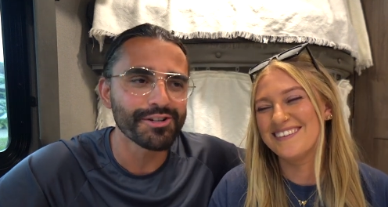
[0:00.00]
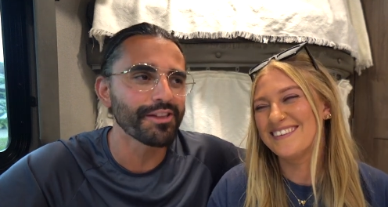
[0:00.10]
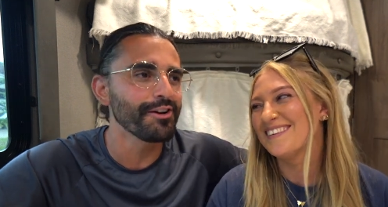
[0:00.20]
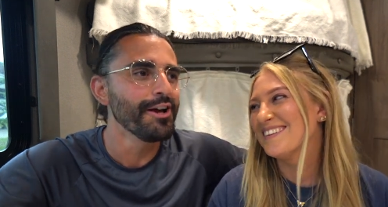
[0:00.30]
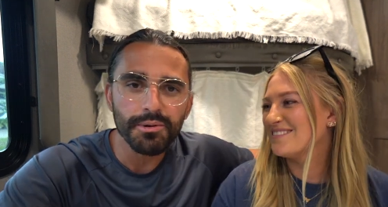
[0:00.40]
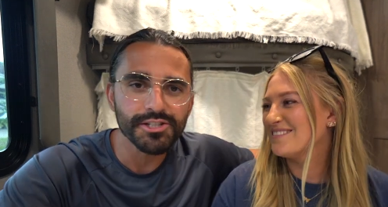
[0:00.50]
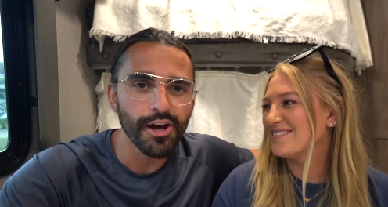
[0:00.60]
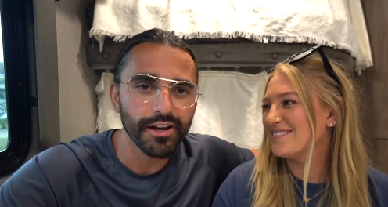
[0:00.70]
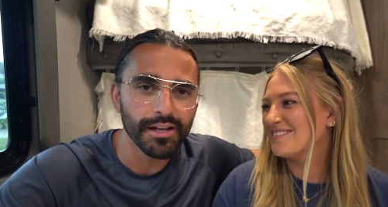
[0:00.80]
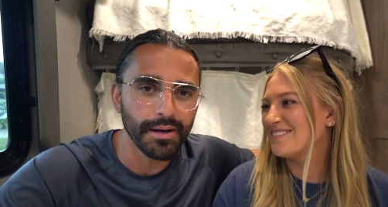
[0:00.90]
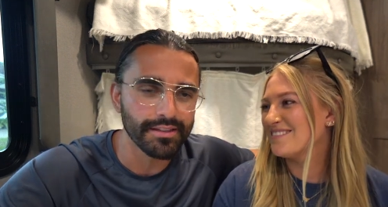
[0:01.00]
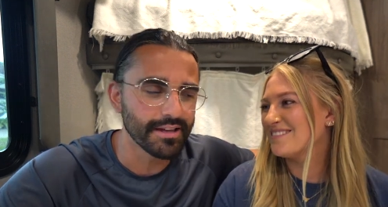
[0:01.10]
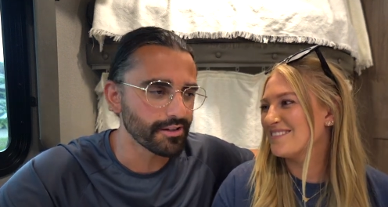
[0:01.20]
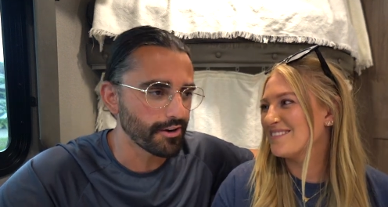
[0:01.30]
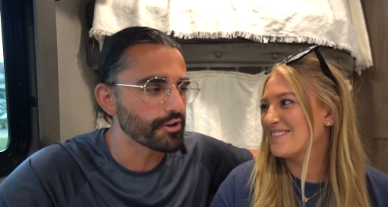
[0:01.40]
Speaker 1: each other. We were talking about
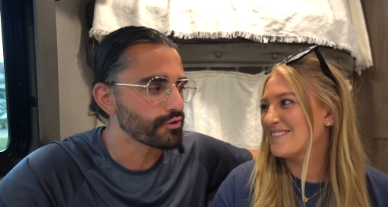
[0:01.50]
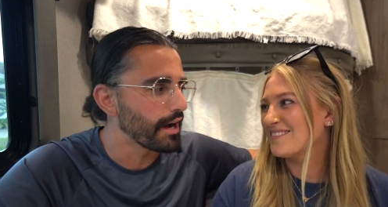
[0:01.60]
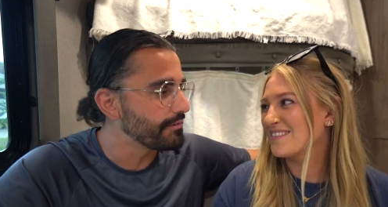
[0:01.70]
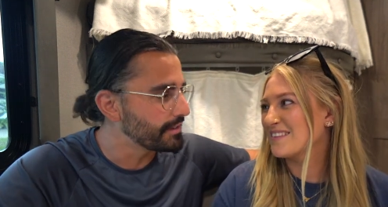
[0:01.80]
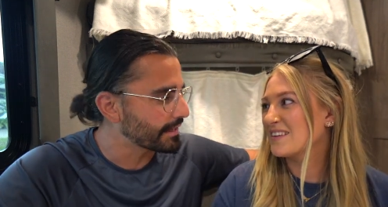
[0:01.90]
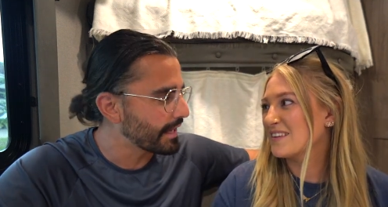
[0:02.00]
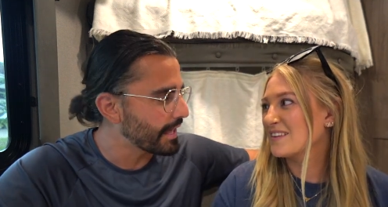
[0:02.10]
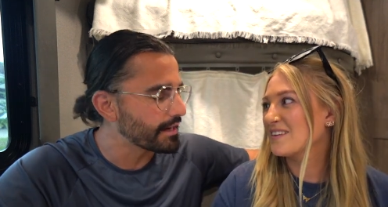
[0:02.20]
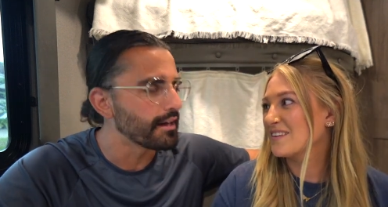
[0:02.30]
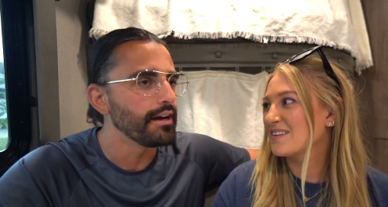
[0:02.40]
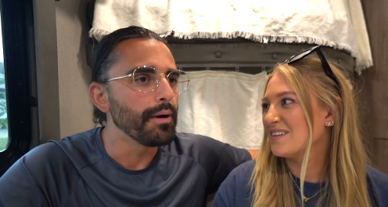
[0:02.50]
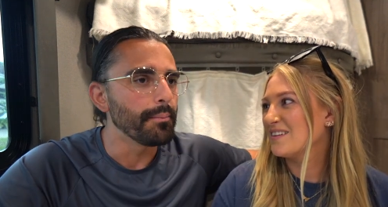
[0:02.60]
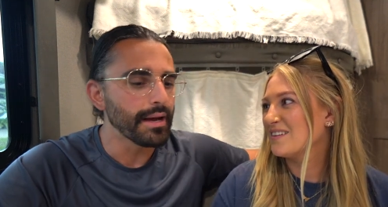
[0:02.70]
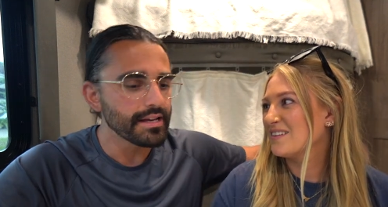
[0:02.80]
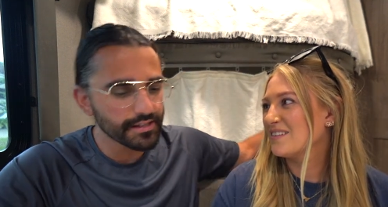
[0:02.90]
this on our drive into Canada,
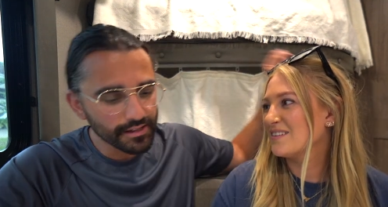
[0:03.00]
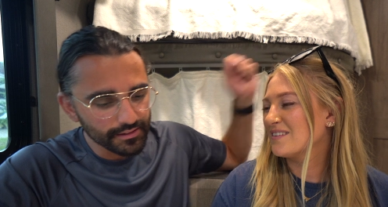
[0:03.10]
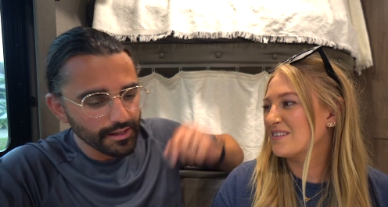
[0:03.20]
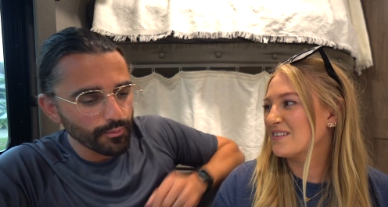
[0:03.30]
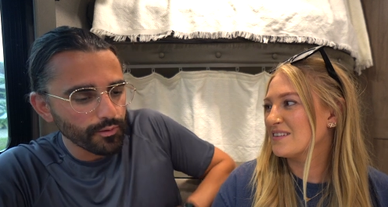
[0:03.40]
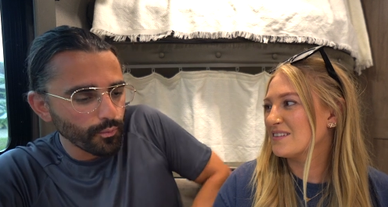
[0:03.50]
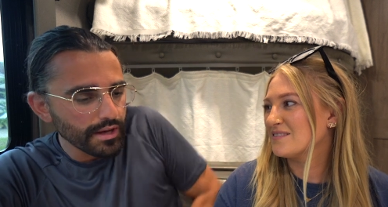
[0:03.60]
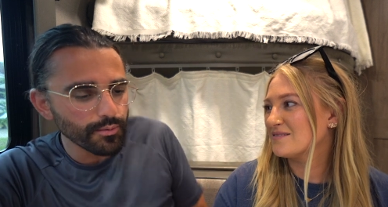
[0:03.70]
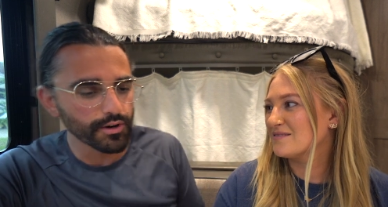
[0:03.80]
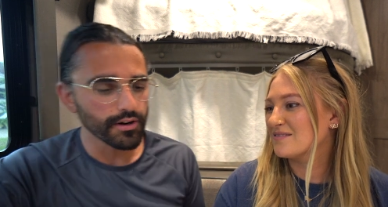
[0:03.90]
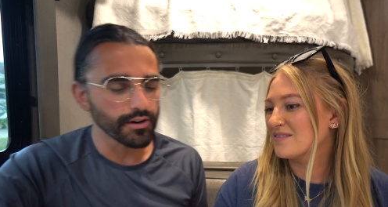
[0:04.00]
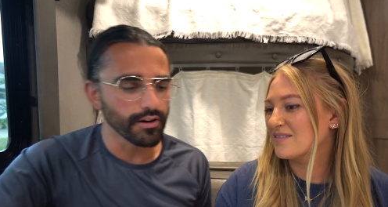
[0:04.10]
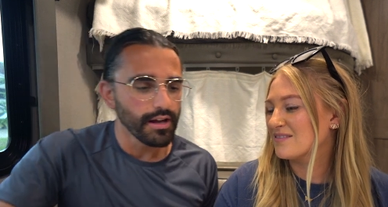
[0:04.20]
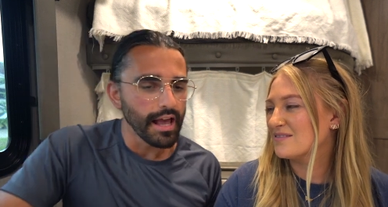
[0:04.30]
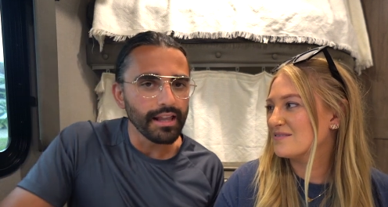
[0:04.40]
but basically, when we
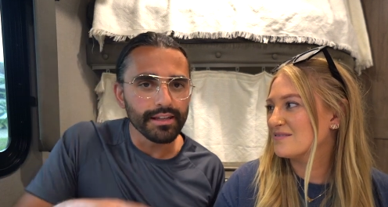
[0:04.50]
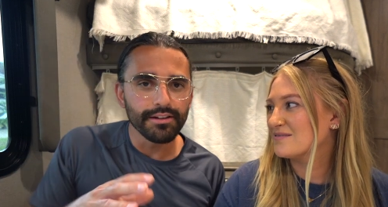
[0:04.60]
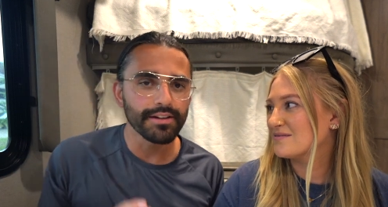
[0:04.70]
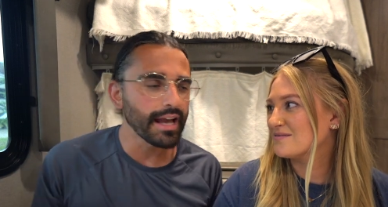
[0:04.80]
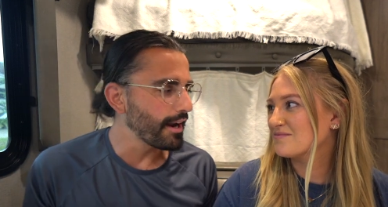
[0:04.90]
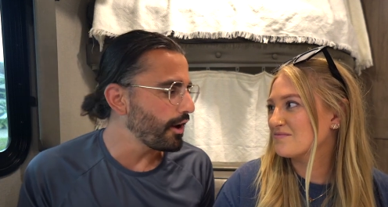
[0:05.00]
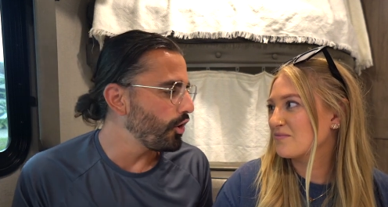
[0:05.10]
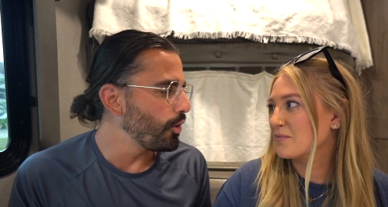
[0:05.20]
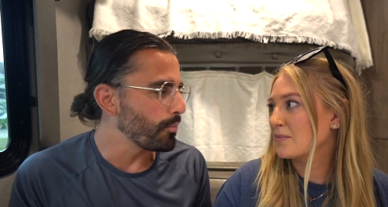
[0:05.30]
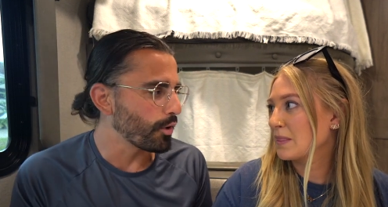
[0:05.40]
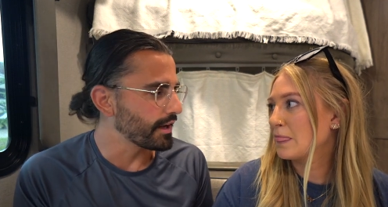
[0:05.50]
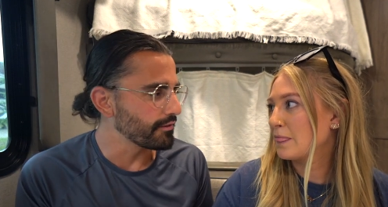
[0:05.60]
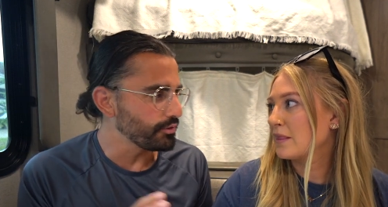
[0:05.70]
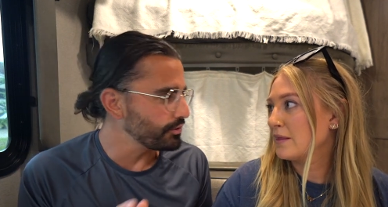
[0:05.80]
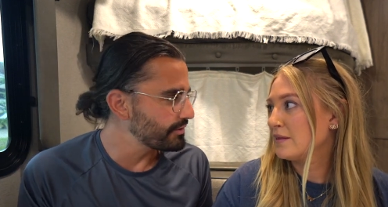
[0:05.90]
were living at home,
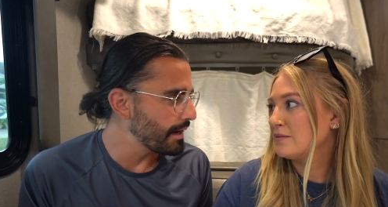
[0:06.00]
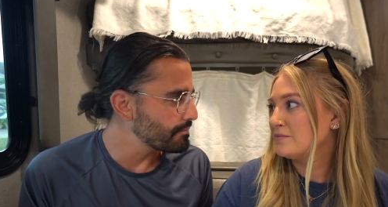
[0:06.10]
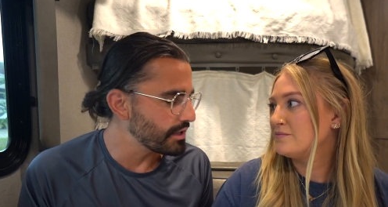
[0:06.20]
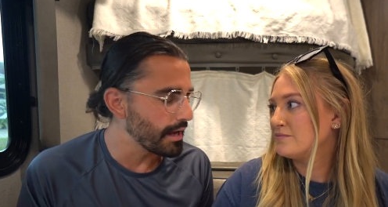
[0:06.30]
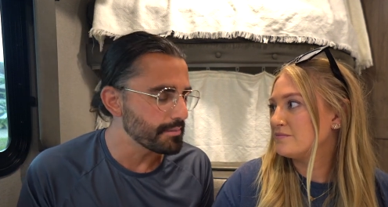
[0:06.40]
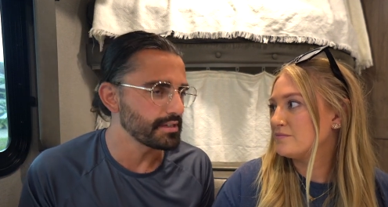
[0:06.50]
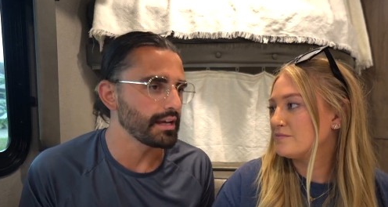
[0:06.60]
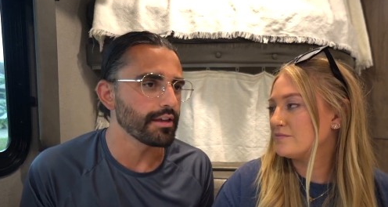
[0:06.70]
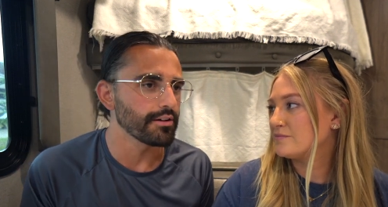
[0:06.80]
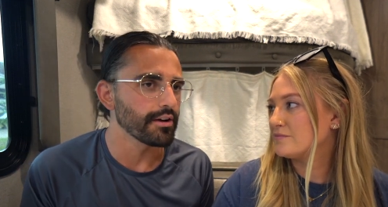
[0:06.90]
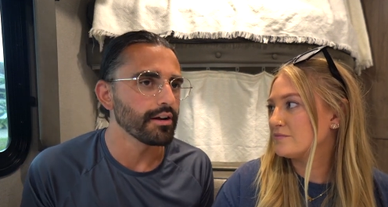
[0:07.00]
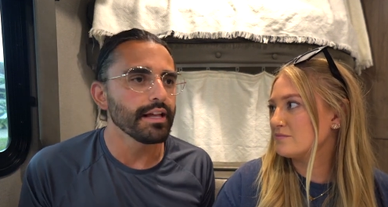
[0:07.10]
working full-time jobs together,